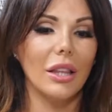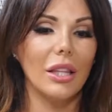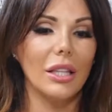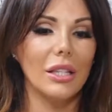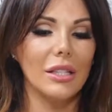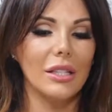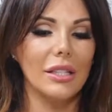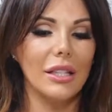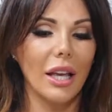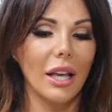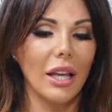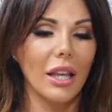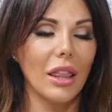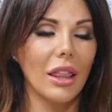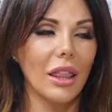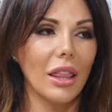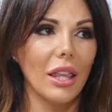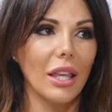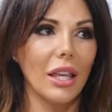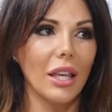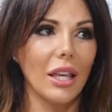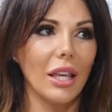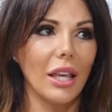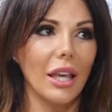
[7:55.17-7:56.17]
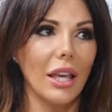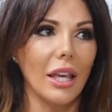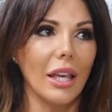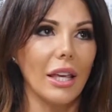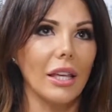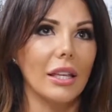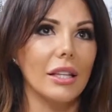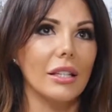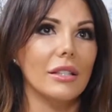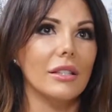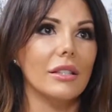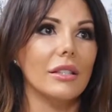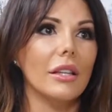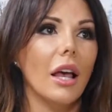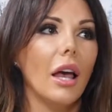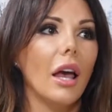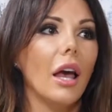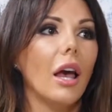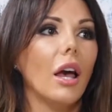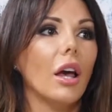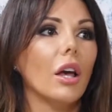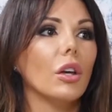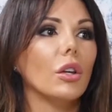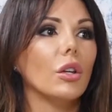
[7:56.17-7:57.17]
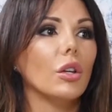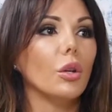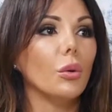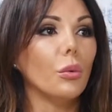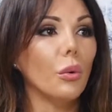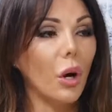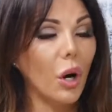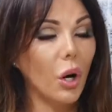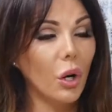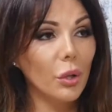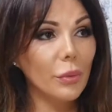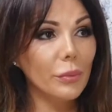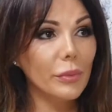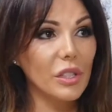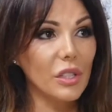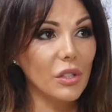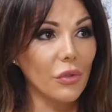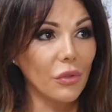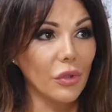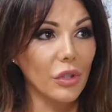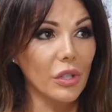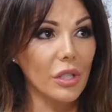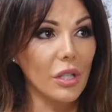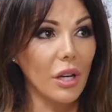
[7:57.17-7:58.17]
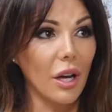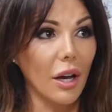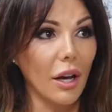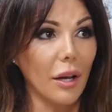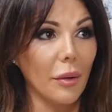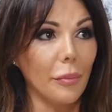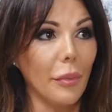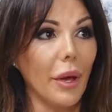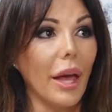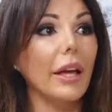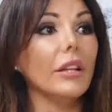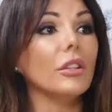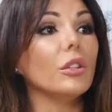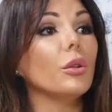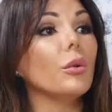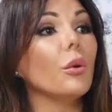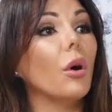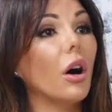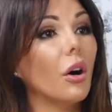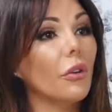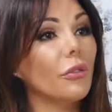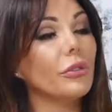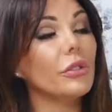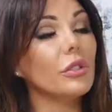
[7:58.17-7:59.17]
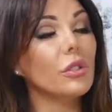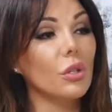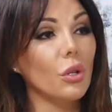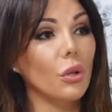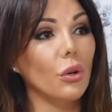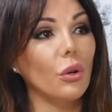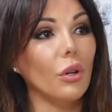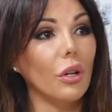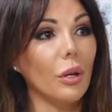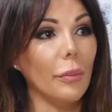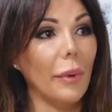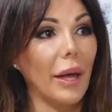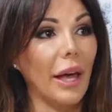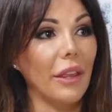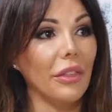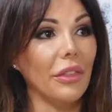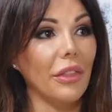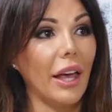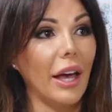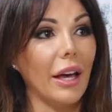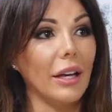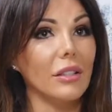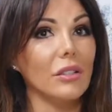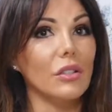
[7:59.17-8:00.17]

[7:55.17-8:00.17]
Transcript: The second thing is you were homeless for a time, and you often talk about that.